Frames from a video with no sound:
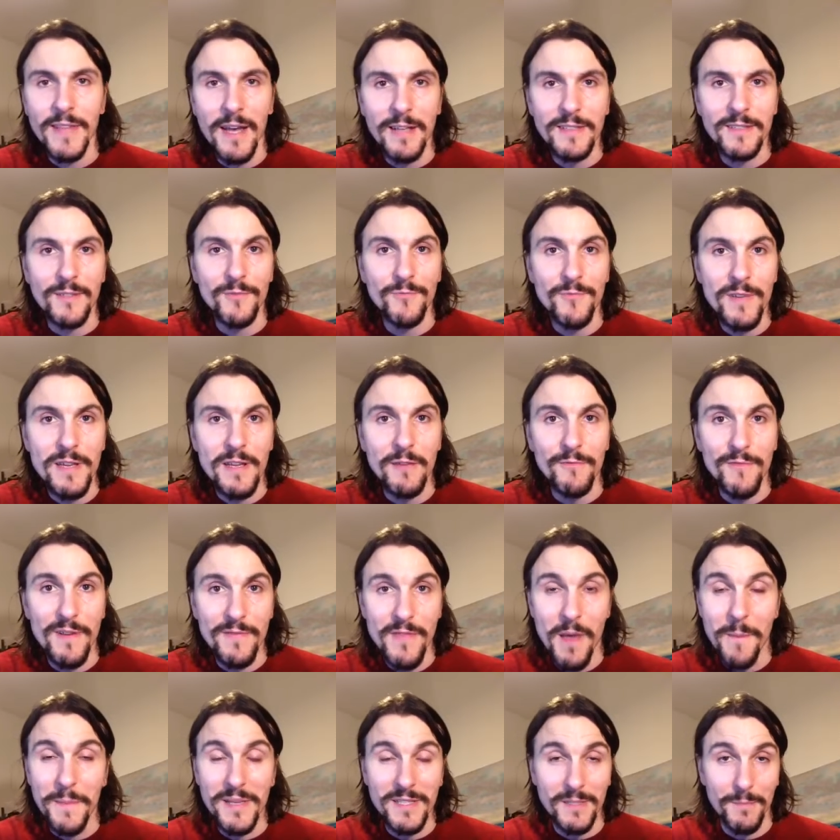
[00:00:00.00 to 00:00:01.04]
That's a
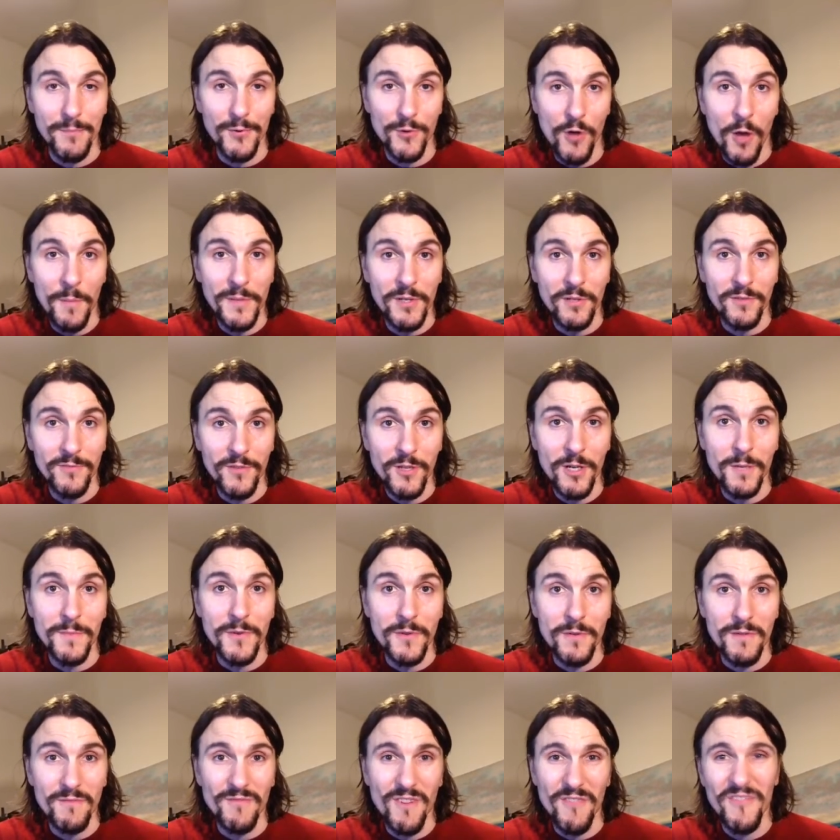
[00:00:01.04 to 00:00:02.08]
that means a pronominal verb, a
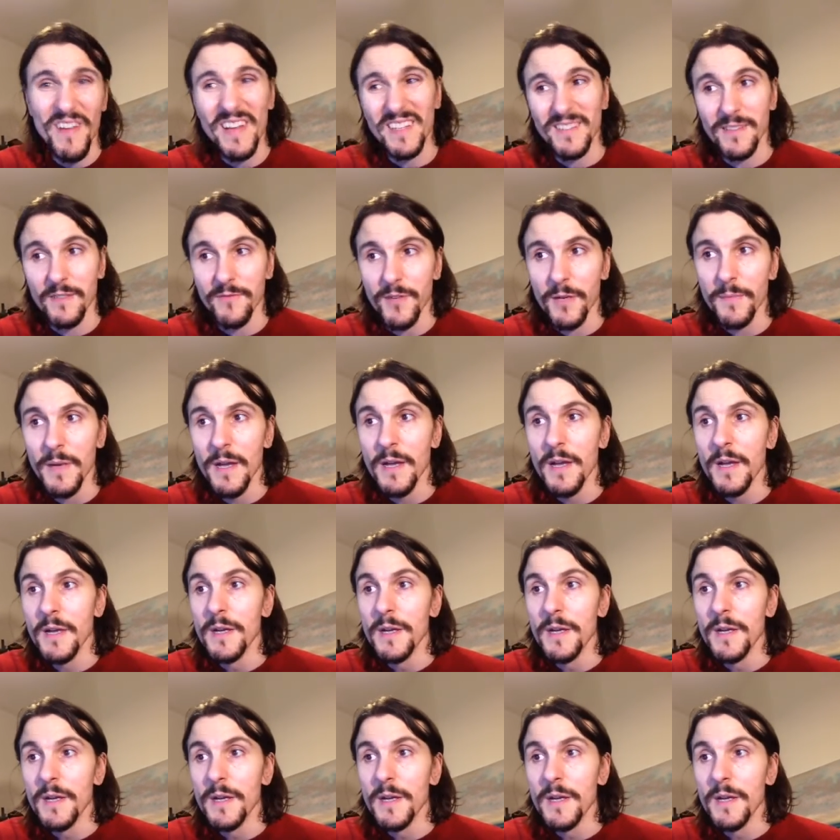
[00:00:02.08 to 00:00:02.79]
reflexive verb.